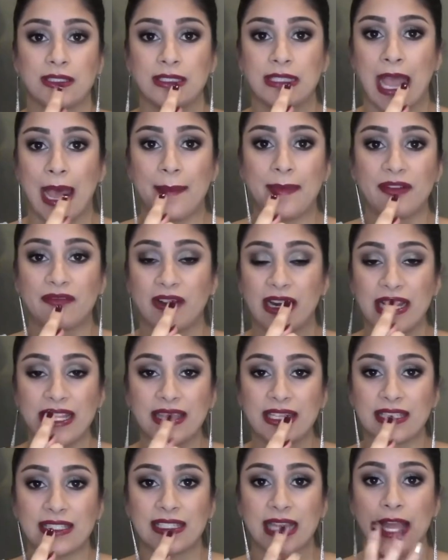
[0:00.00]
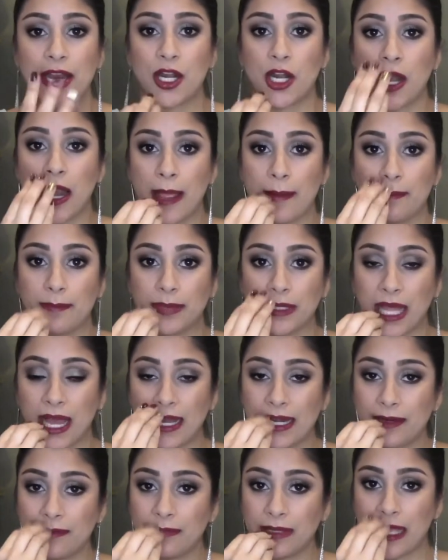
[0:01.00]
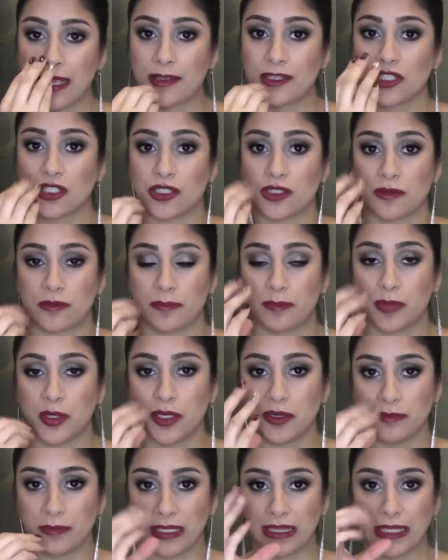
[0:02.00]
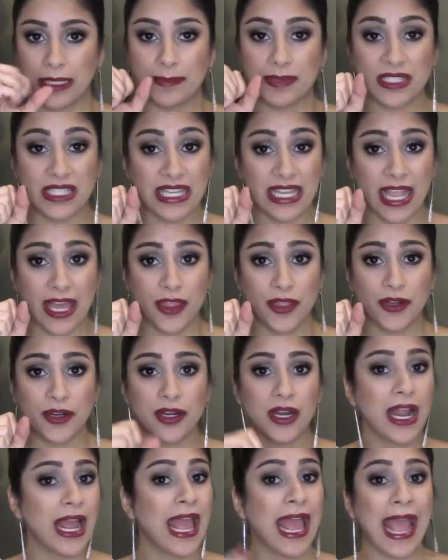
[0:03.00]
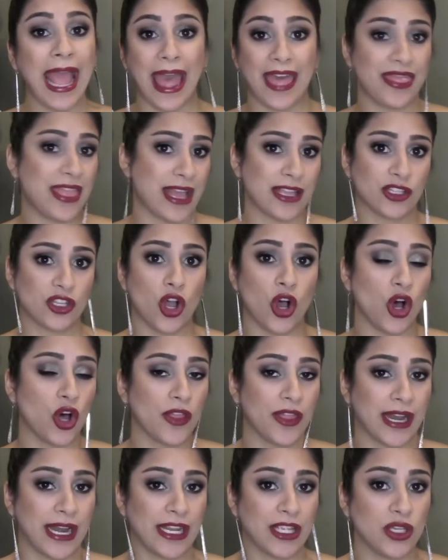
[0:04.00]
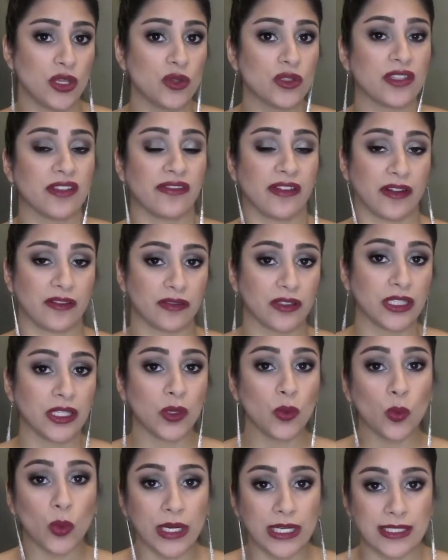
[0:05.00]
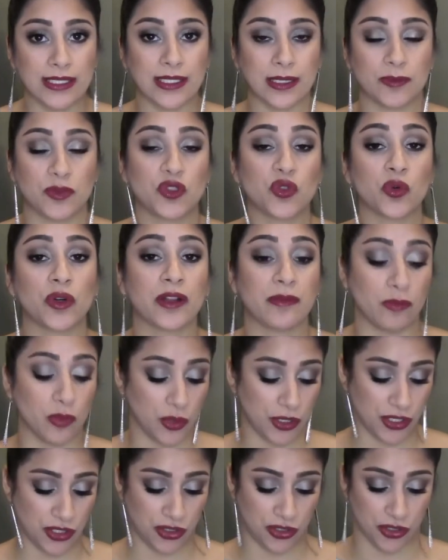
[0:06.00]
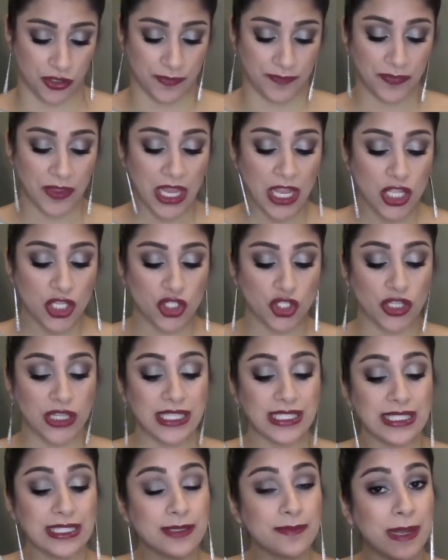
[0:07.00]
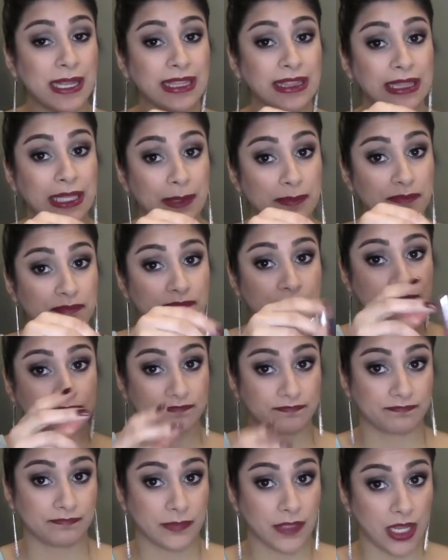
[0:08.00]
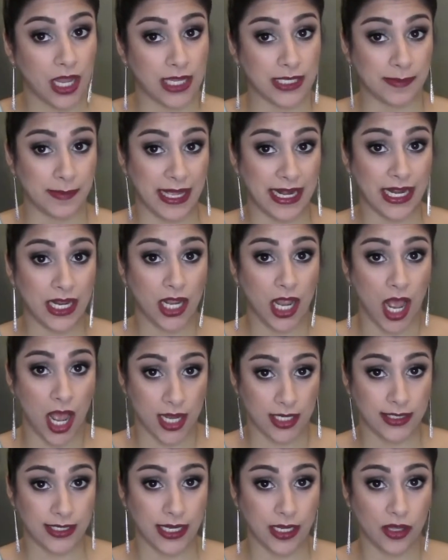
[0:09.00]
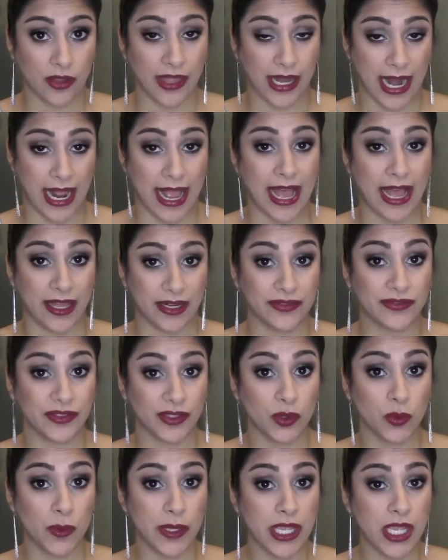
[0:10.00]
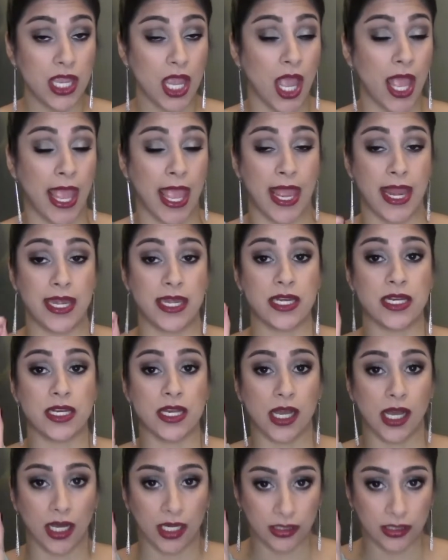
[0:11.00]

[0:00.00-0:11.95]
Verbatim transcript: dab it right in the center and blotted, like just put my lips together, and that's all that I use if I really wanted some sort of moisture. So this is my lip cosmetic cocktail that I had for the week, and